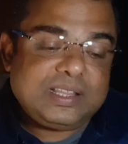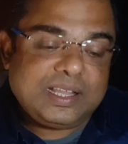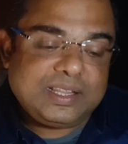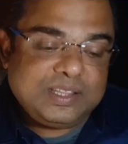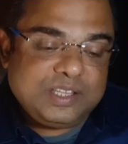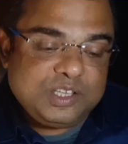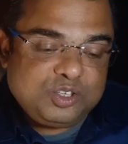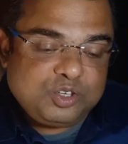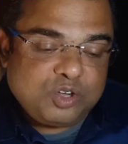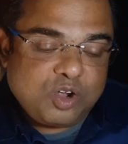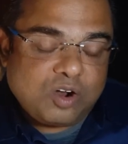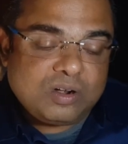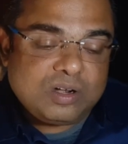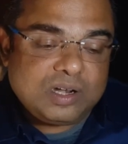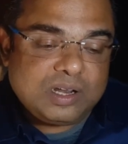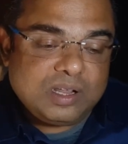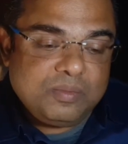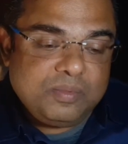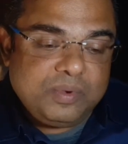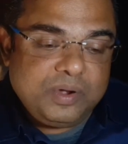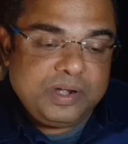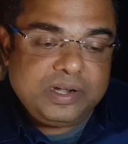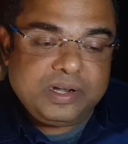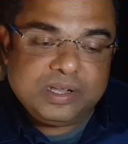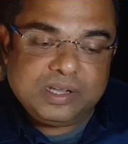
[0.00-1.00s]
that the
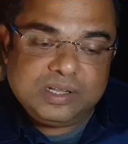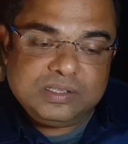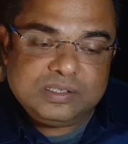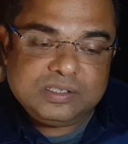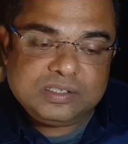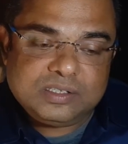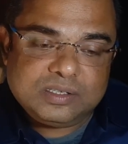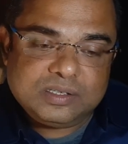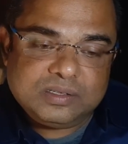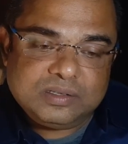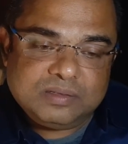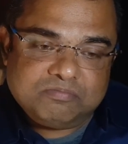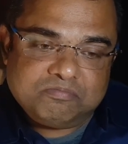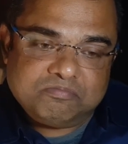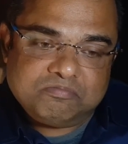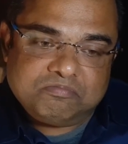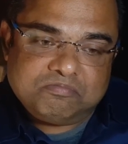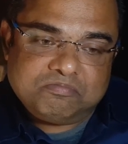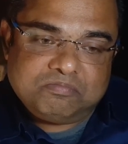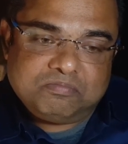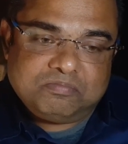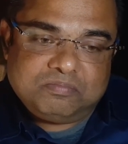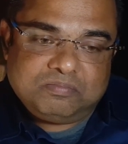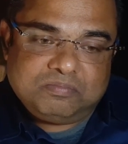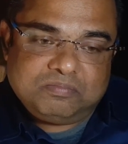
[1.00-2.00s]
short-term returns
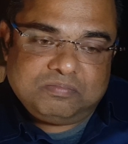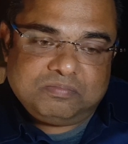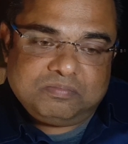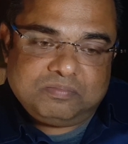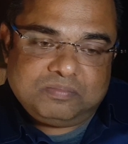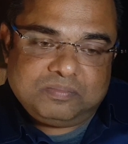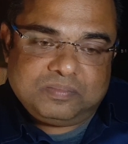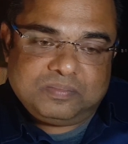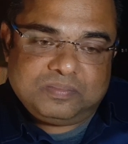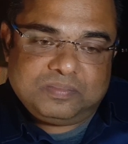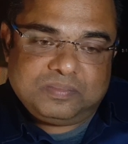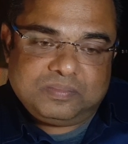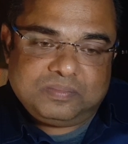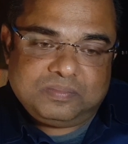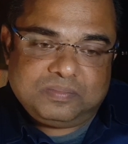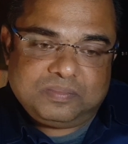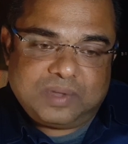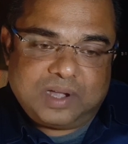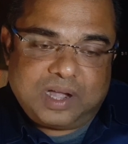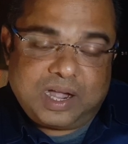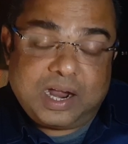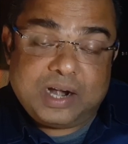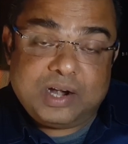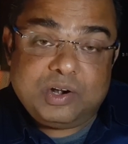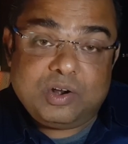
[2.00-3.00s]

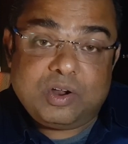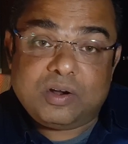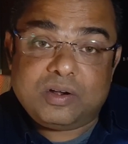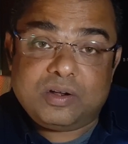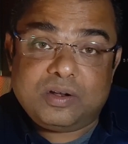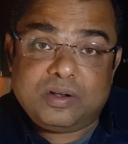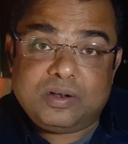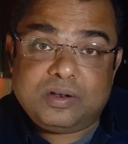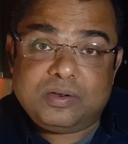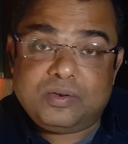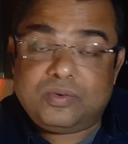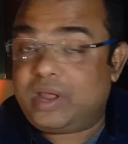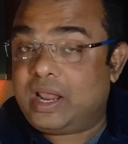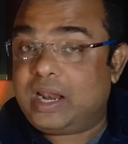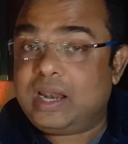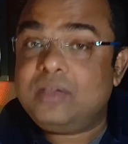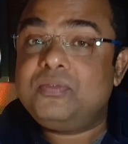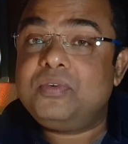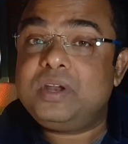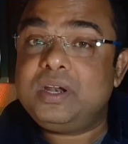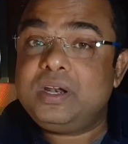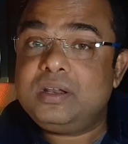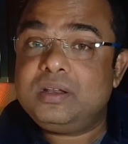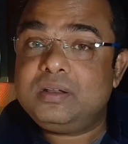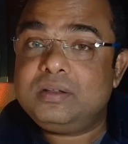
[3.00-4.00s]
are not
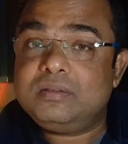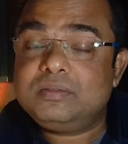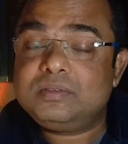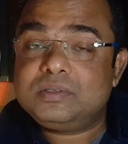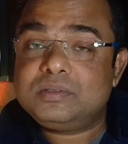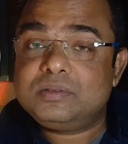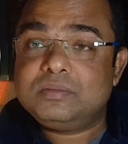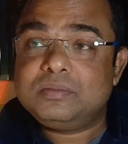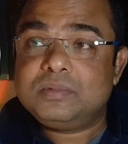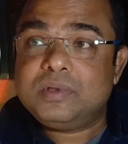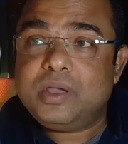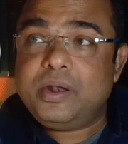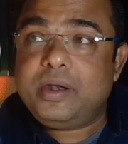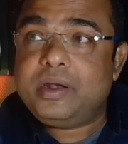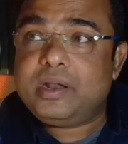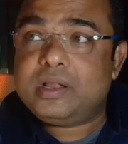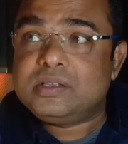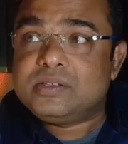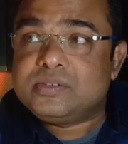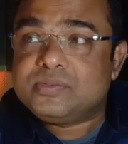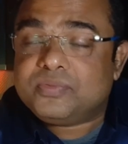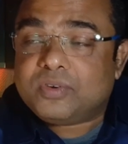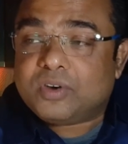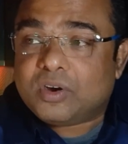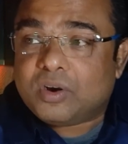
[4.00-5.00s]
relevant.
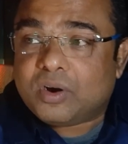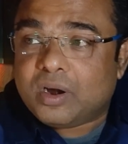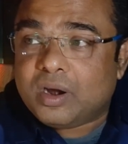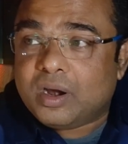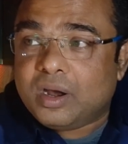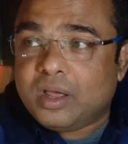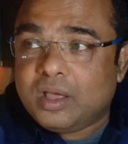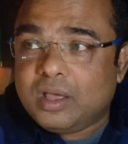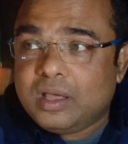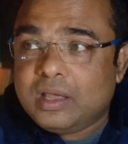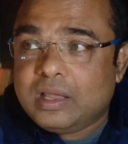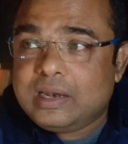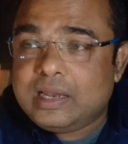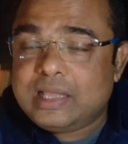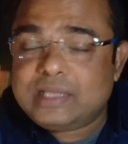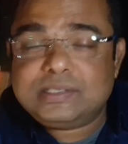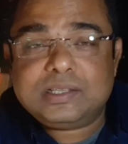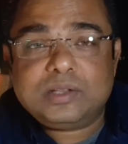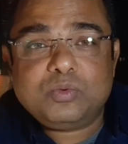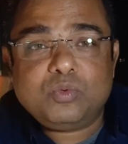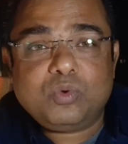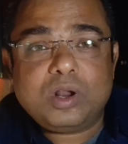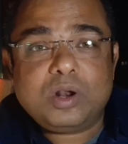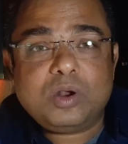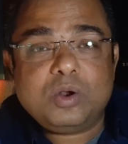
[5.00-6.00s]
Returns for less
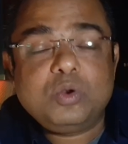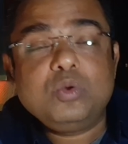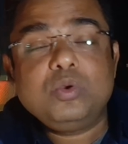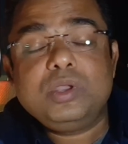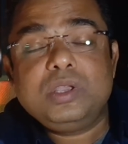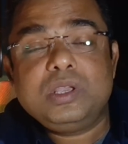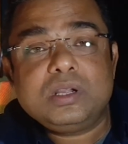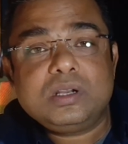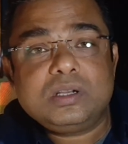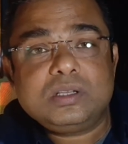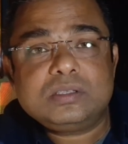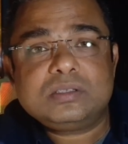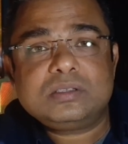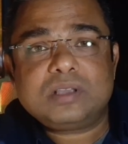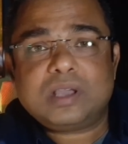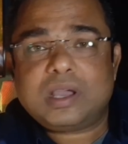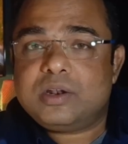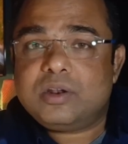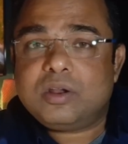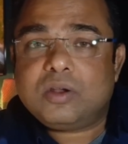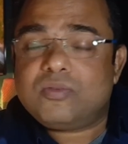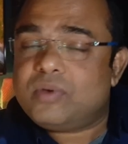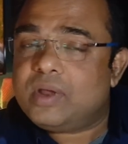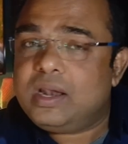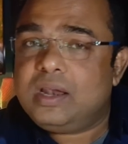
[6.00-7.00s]
than 1 or 2 years are not